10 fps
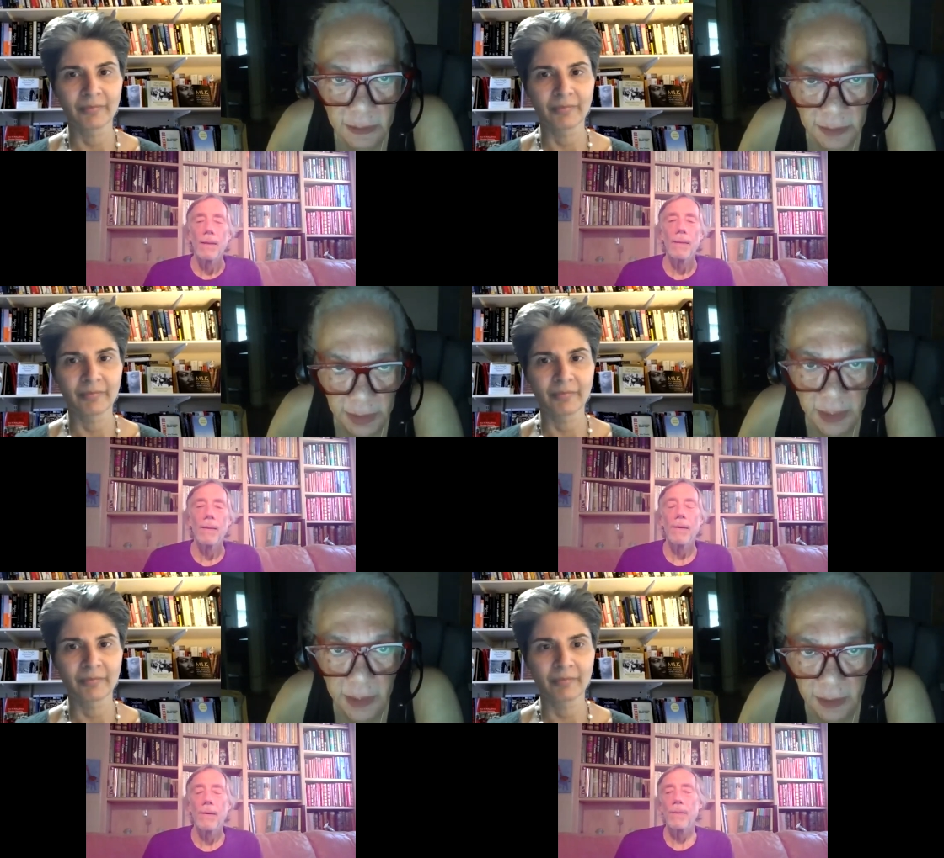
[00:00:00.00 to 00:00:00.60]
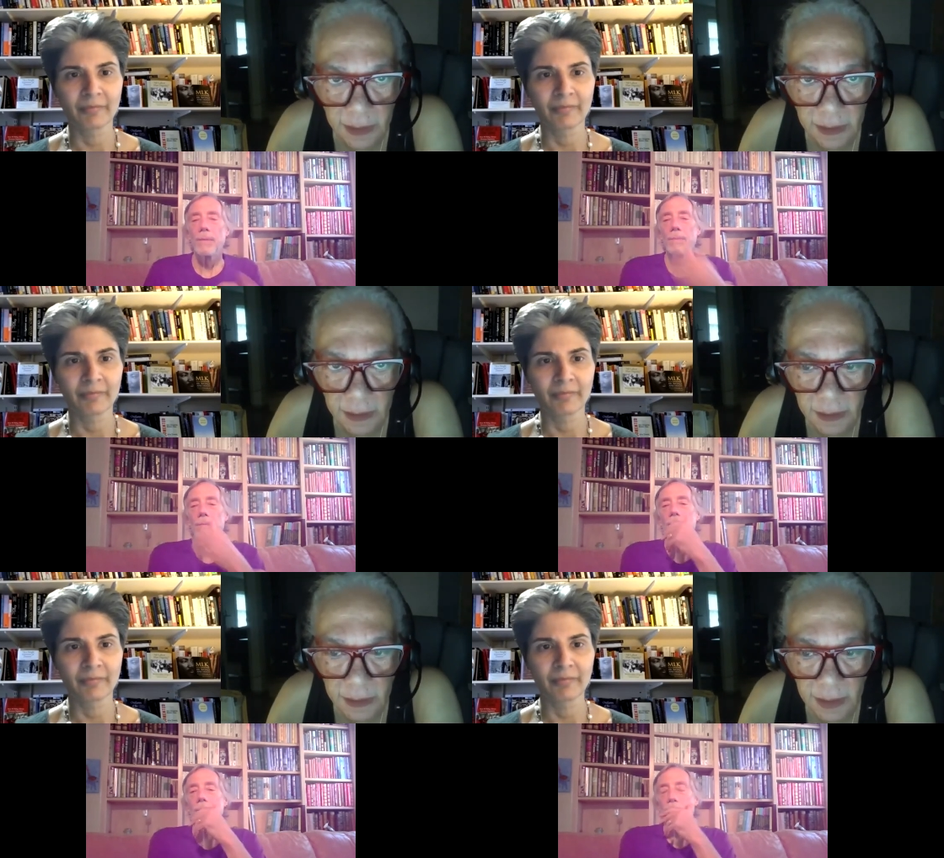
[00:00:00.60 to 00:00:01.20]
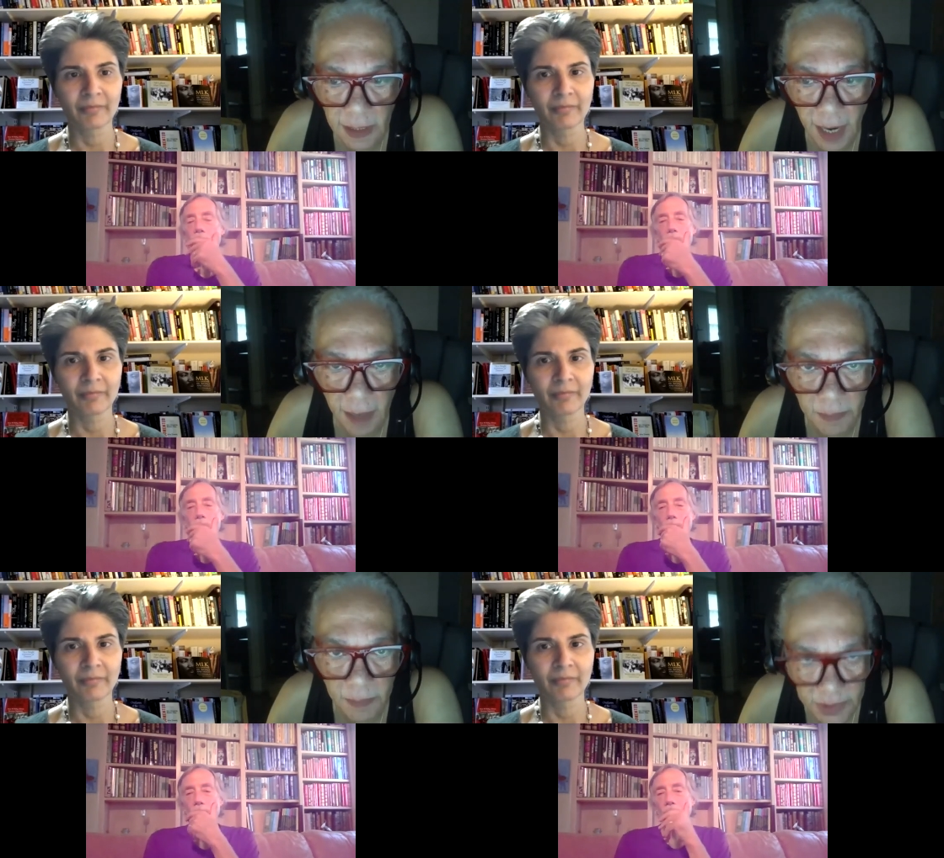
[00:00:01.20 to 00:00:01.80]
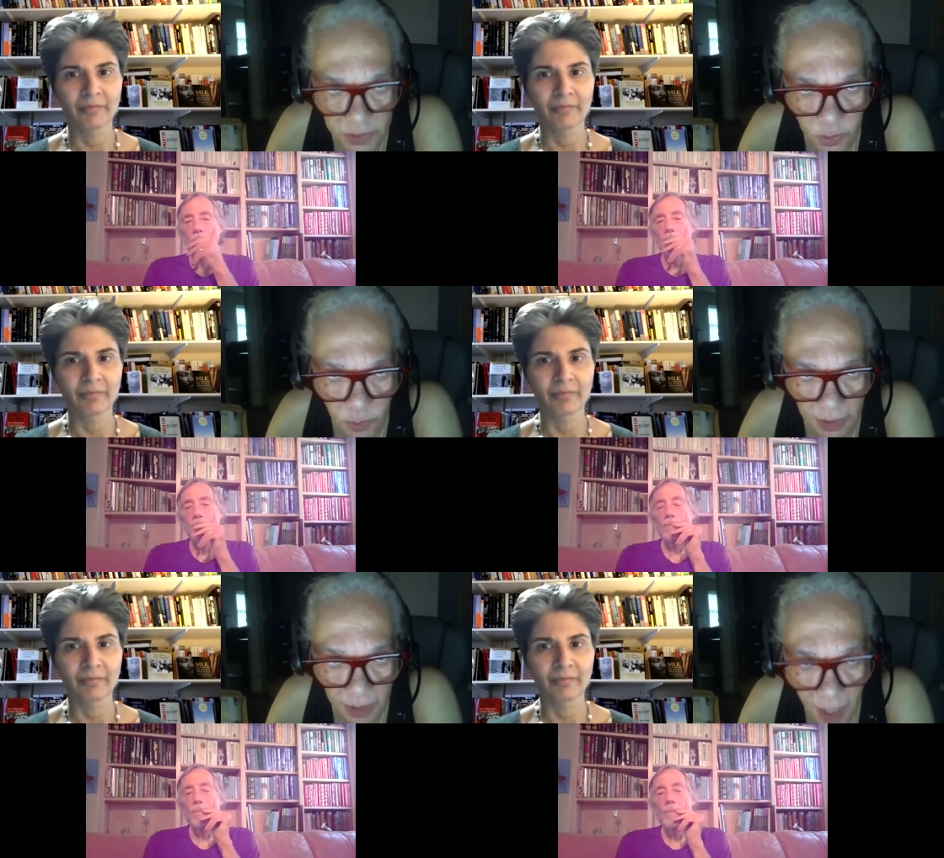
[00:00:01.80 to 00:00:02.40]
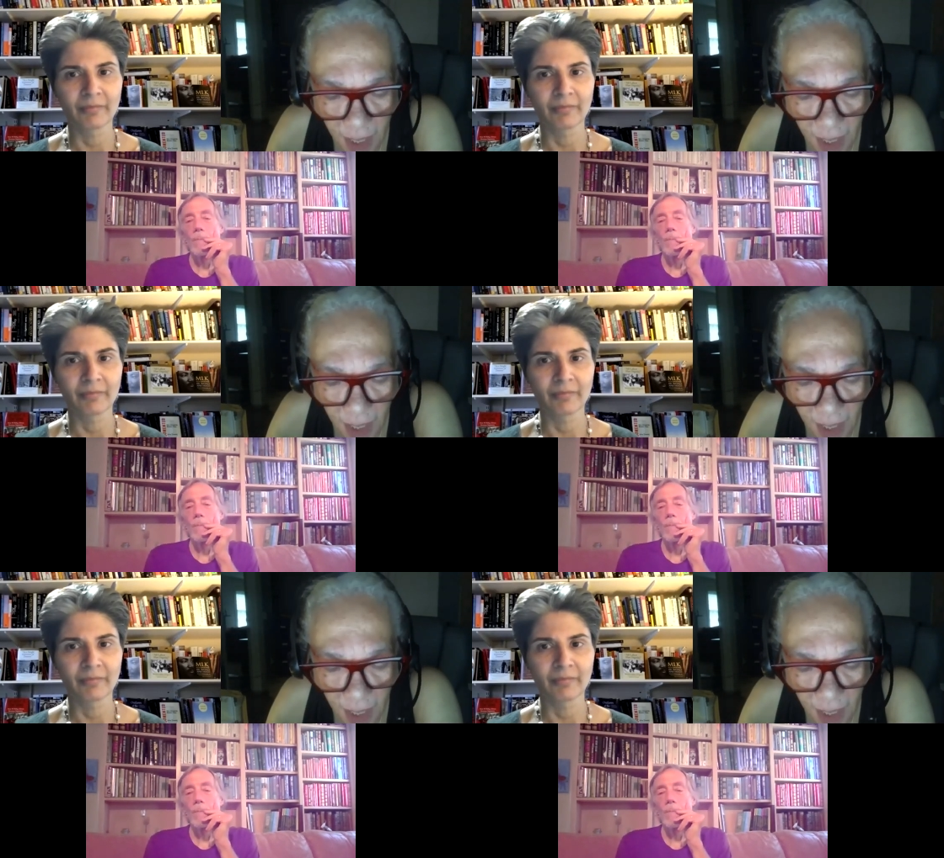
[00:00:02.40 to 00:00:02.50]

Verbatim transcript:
Speaker 1: link, I'm assuming.